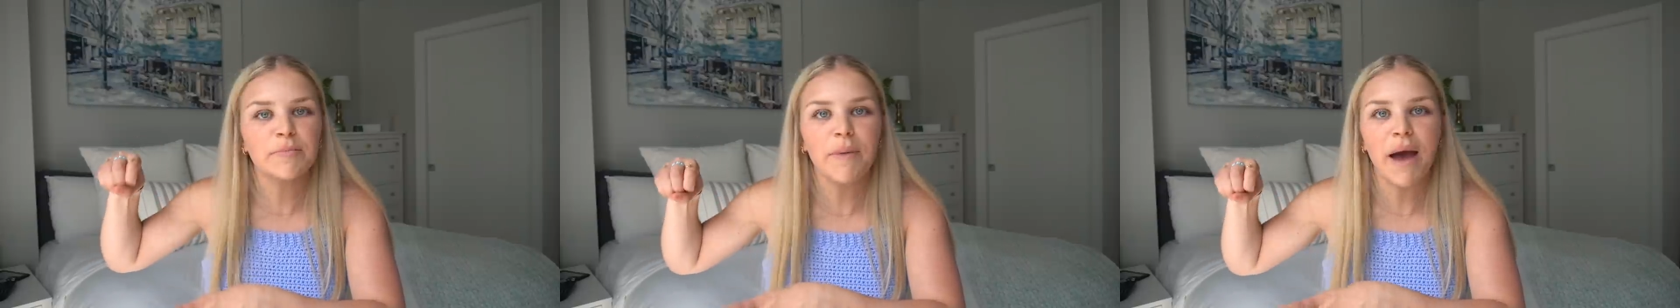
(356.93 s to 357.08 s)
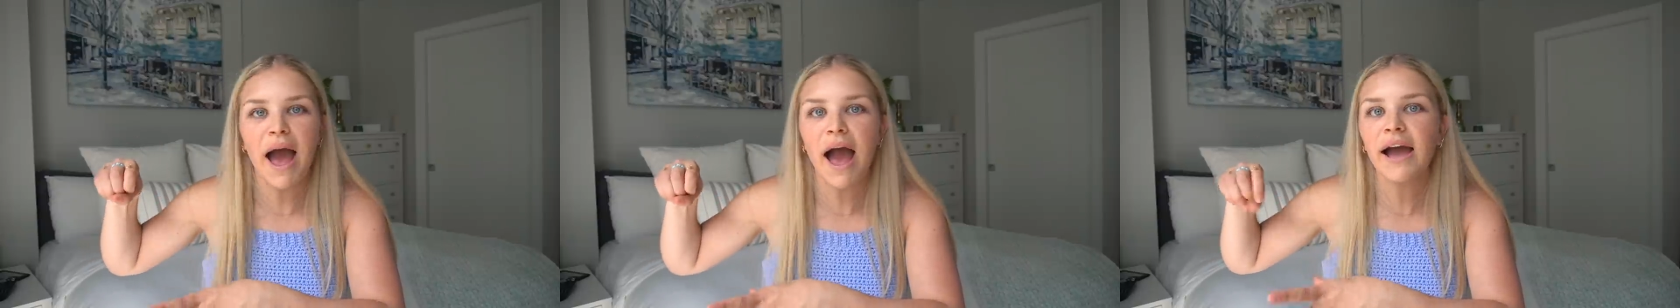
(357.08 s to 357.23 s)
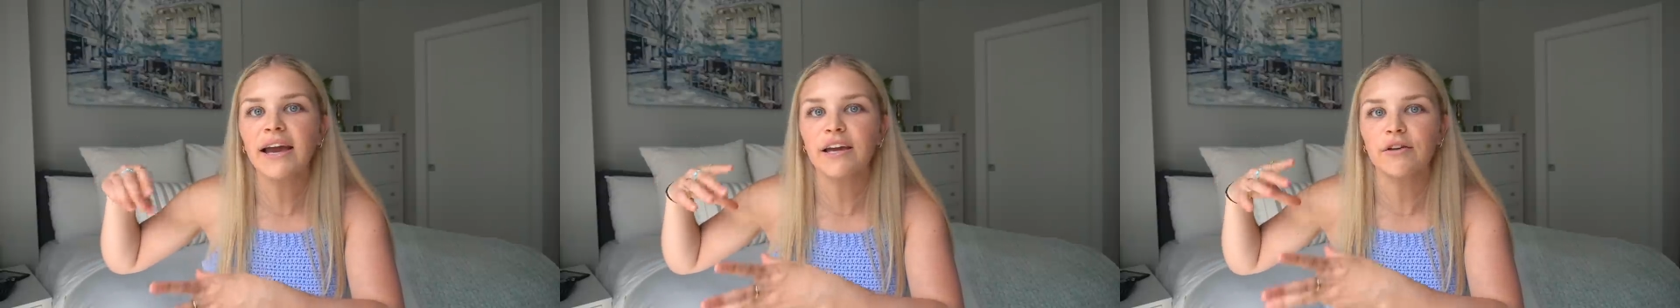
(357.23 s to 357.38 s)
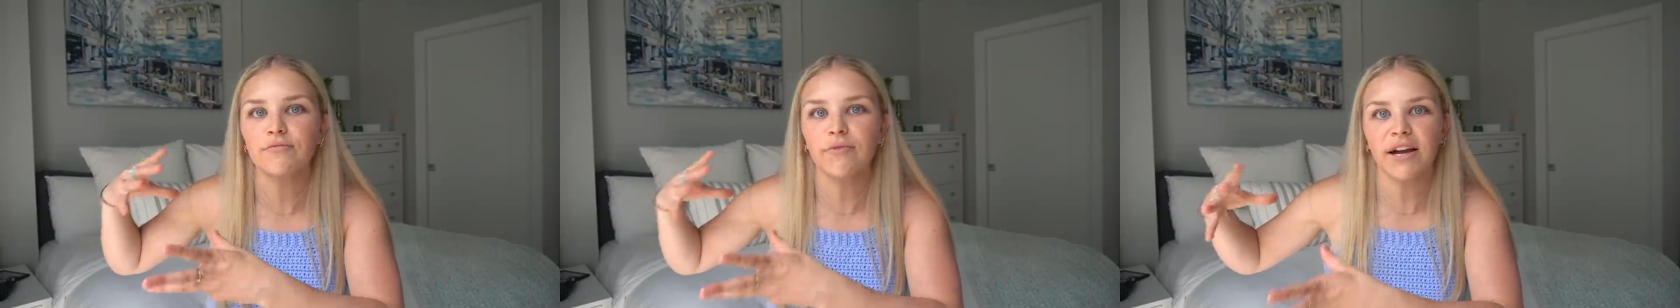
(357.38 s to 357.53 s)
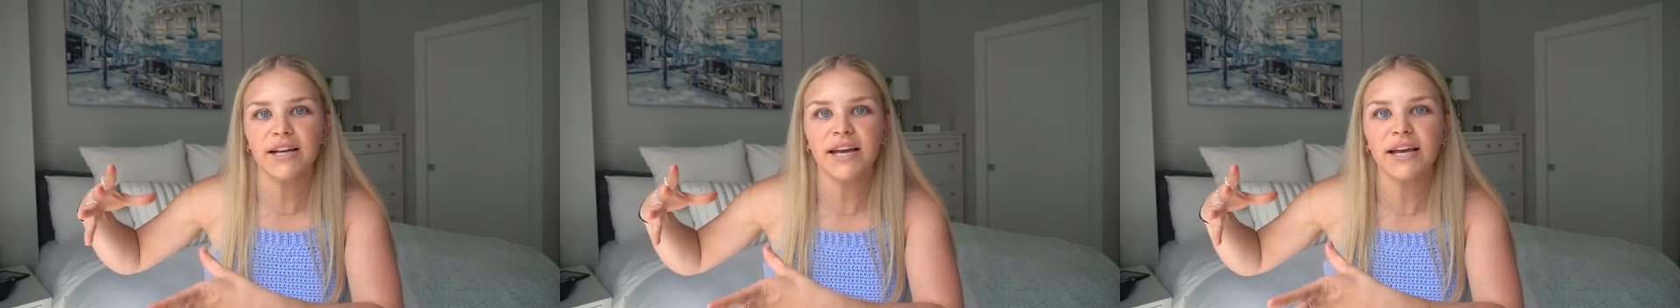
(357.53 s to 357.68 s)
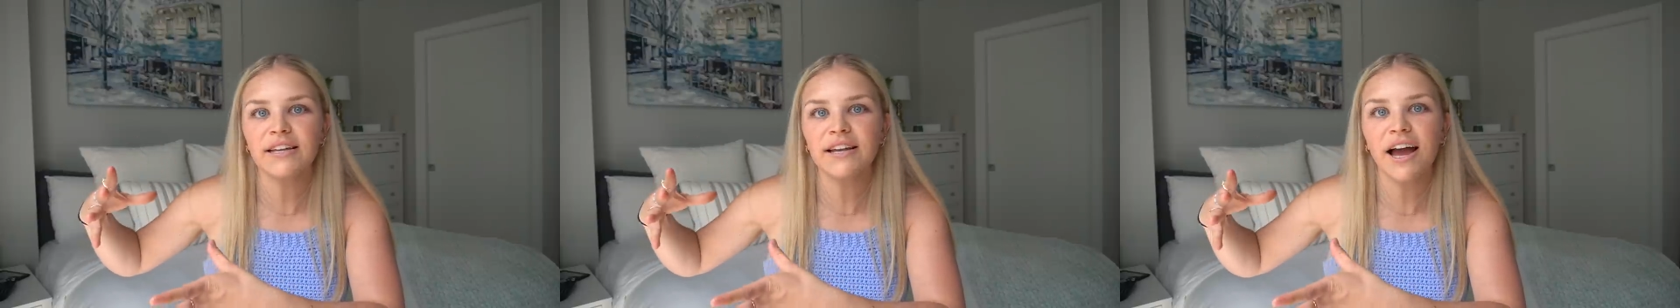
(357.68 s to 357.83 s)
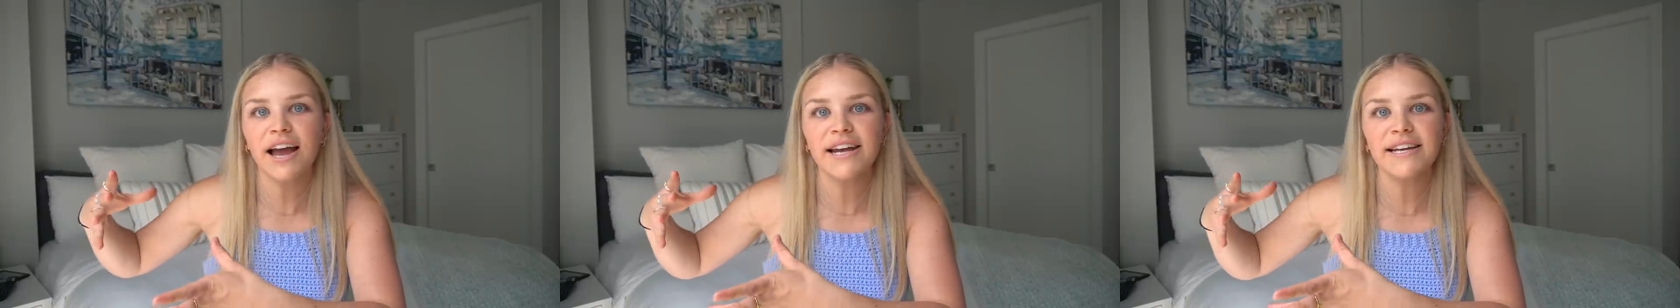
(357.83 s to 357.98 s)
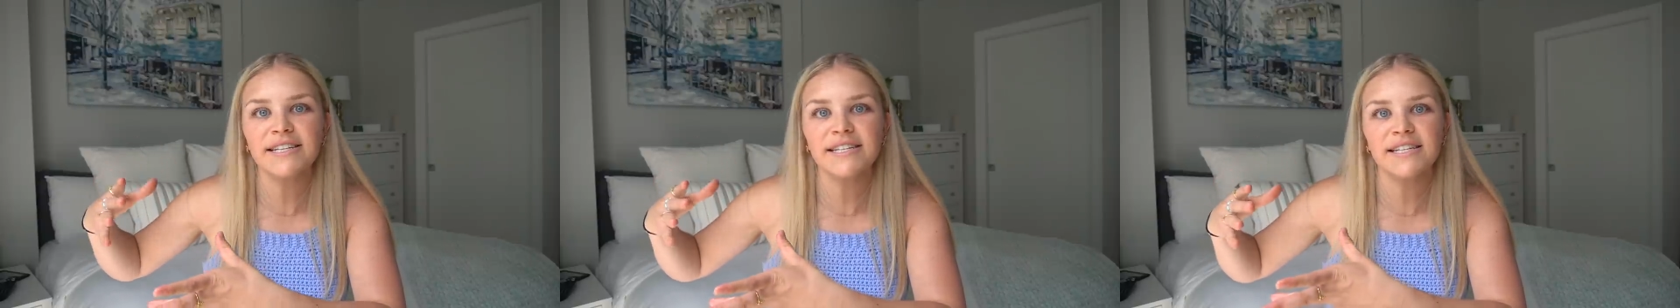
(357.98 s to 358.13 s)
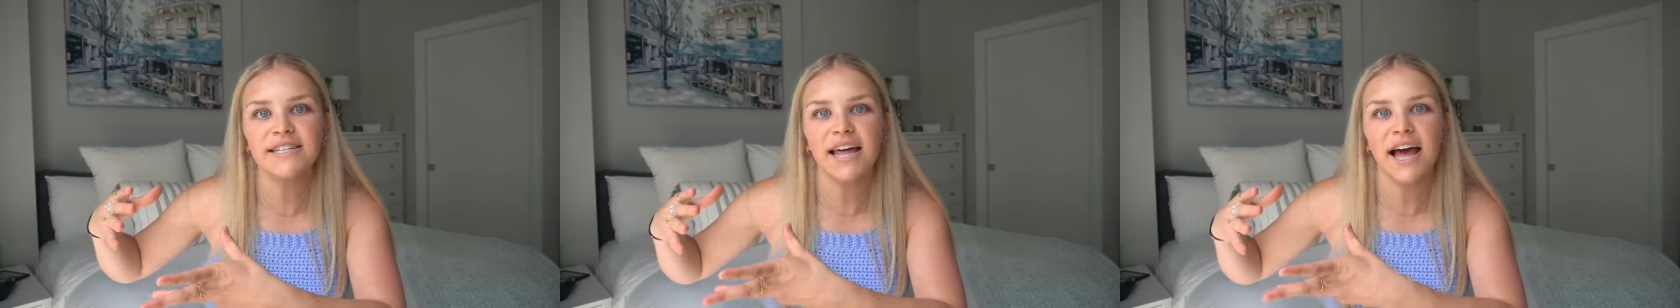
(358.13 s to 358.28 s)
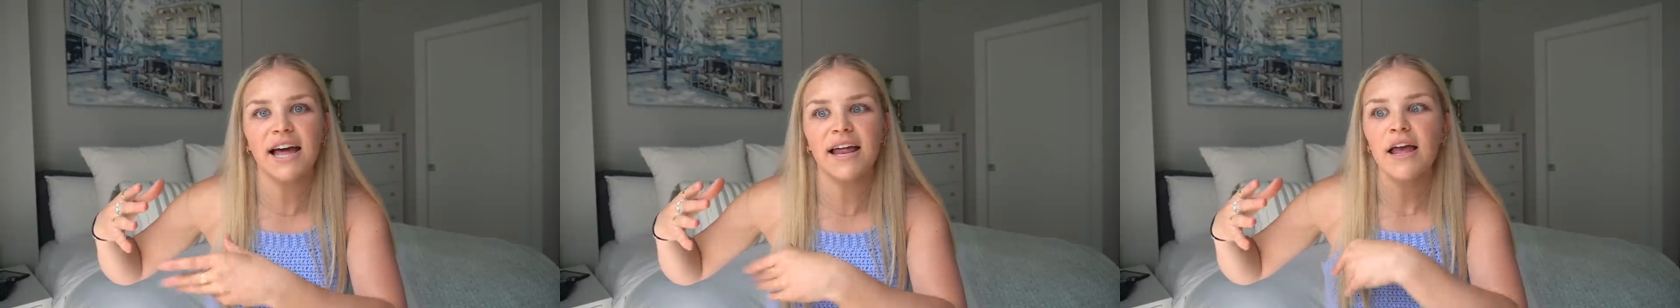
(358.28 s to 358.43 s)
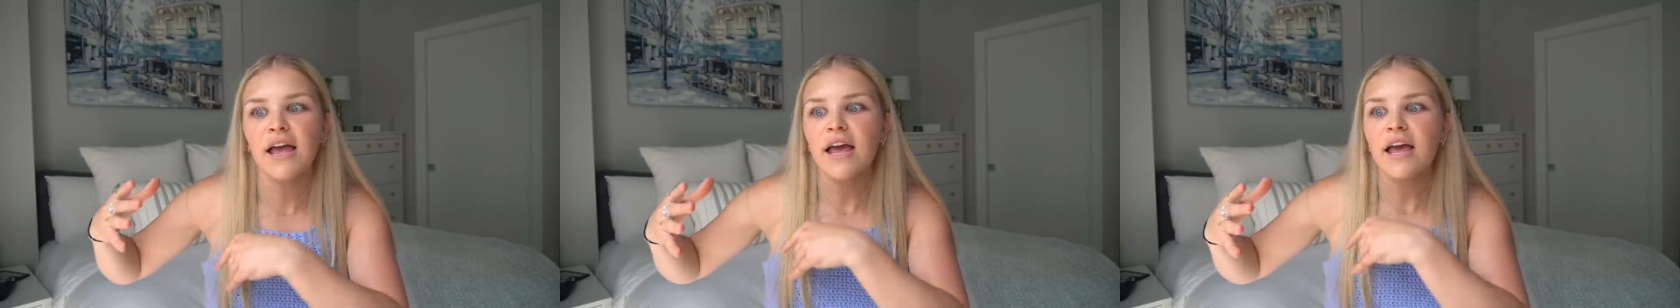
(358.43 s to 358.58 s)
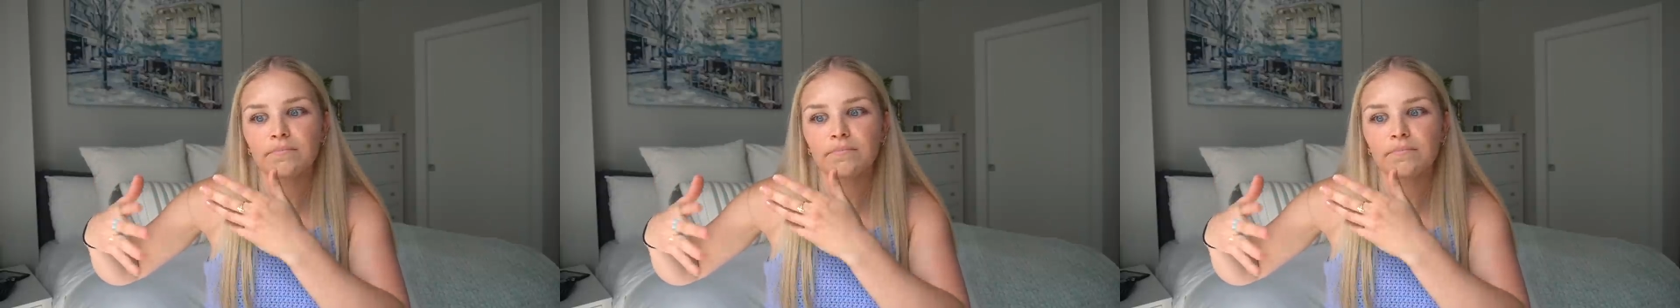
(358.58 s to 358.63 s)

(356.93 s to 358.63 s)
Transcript: back and recognized that